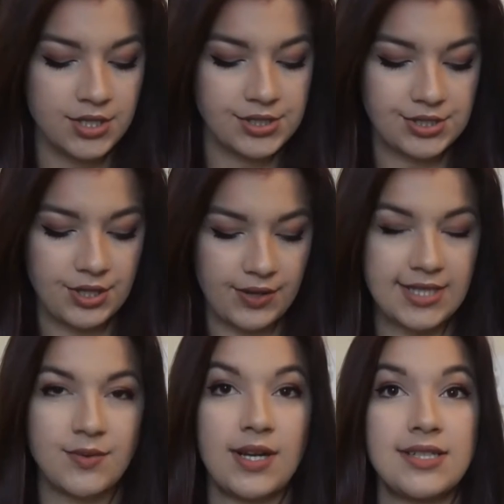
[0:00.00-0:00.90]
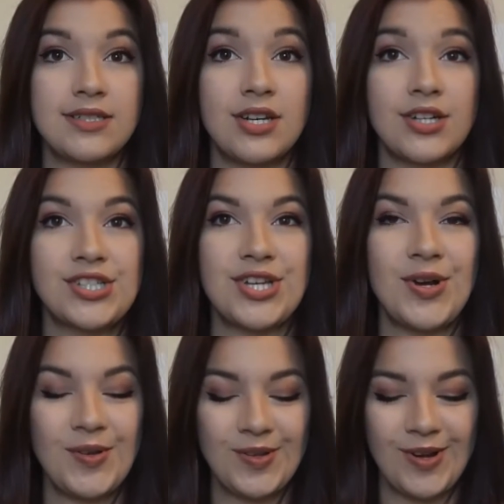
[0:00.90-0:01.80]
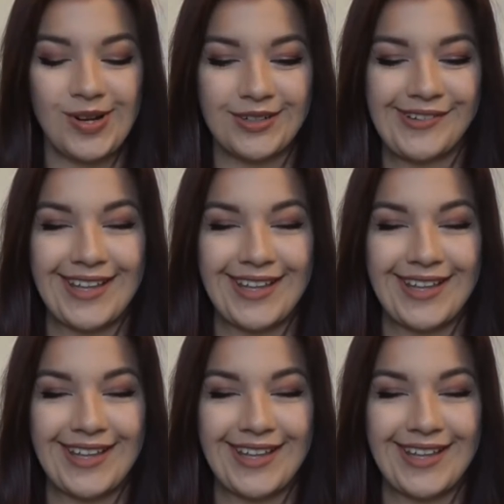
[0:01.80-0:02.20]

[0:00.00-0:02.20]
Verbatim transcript: So that's why it took so long.